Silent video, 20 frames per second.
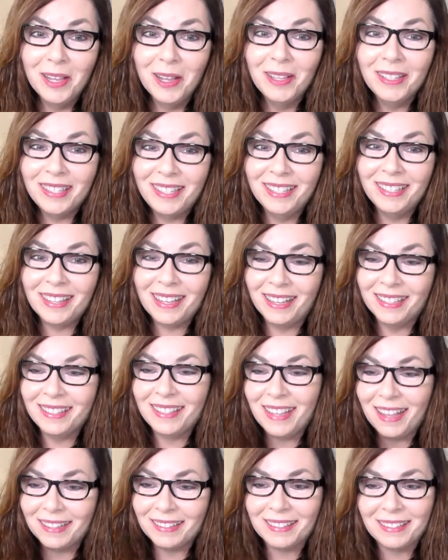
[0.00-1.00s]
that's,
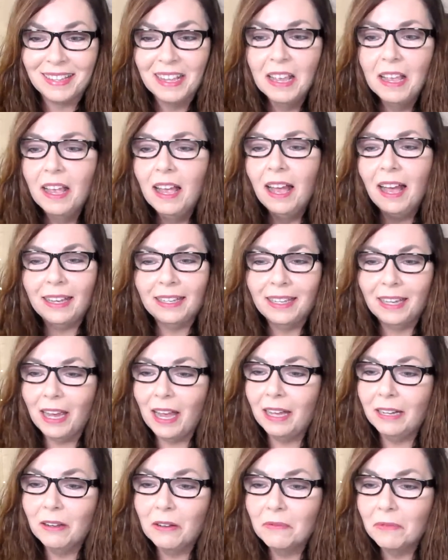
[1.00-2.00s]
that's I can't
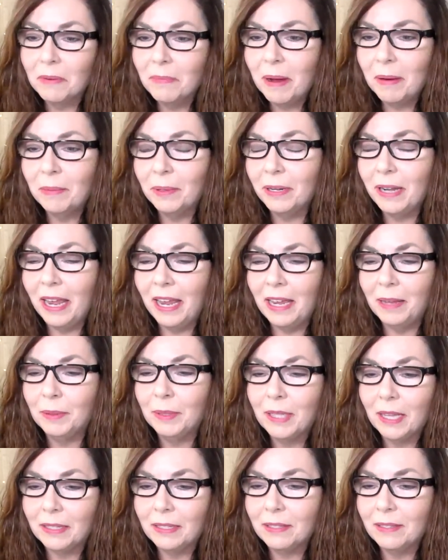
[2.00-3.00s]
I don't remember
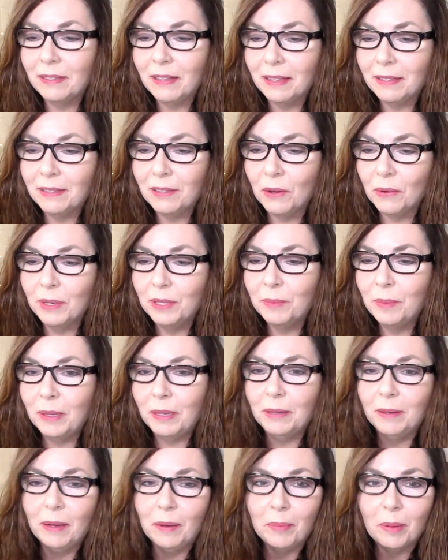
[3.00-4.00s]
names. That's that's always
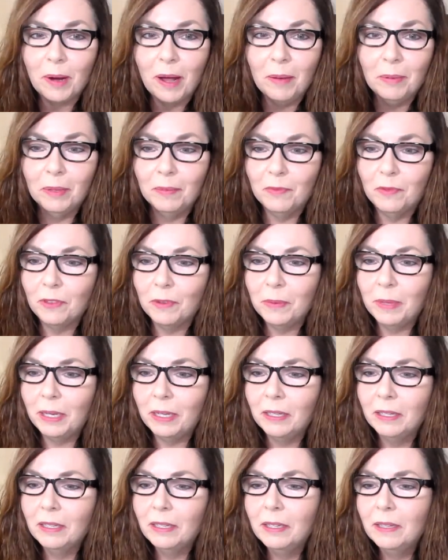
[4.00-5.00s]
been a problem for me.